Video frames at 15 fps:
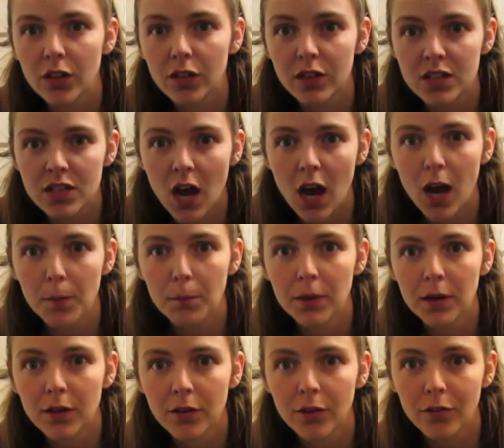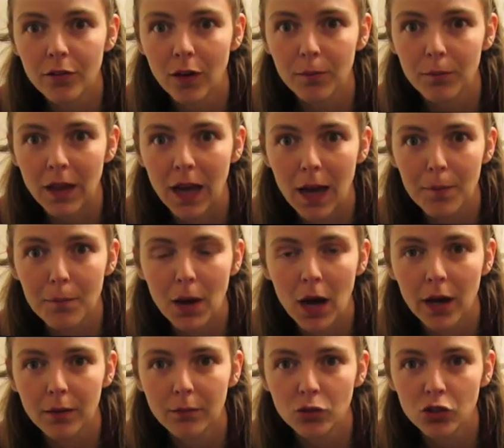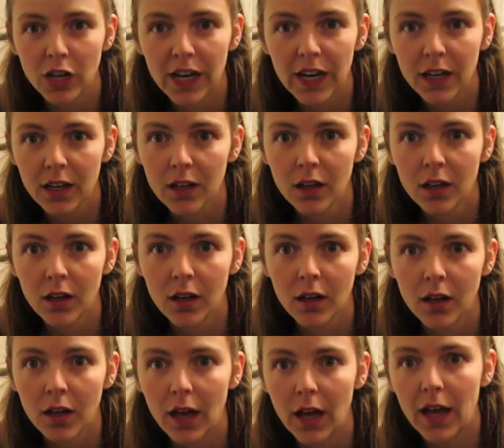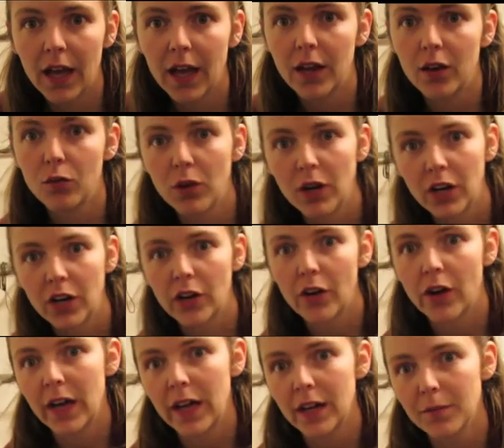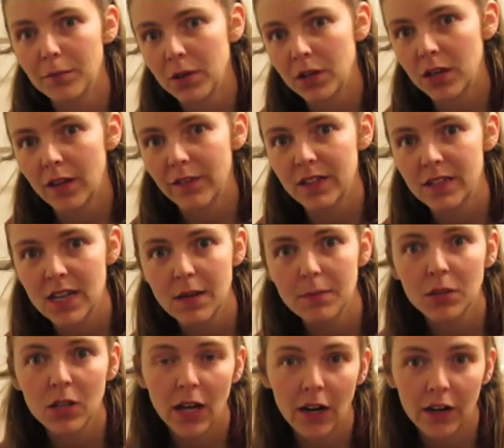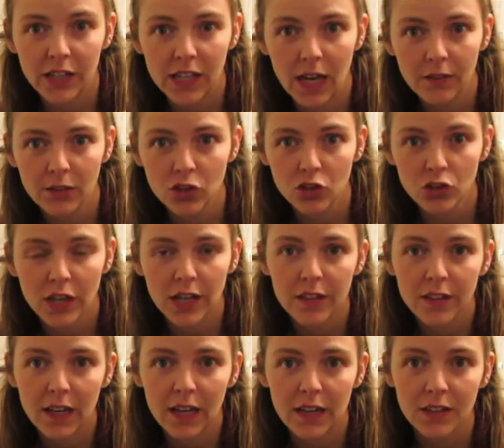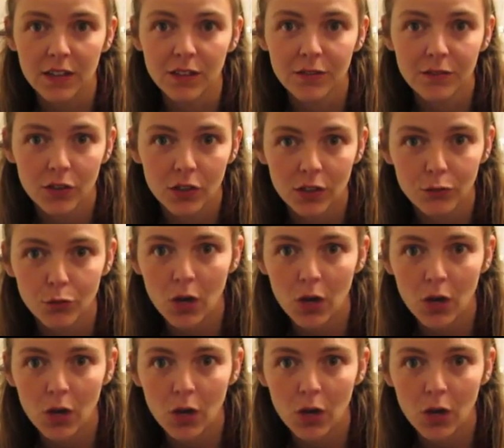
the top from that bottom tray and we're gonna go ahead and put it on the table. I already have a tray that is full of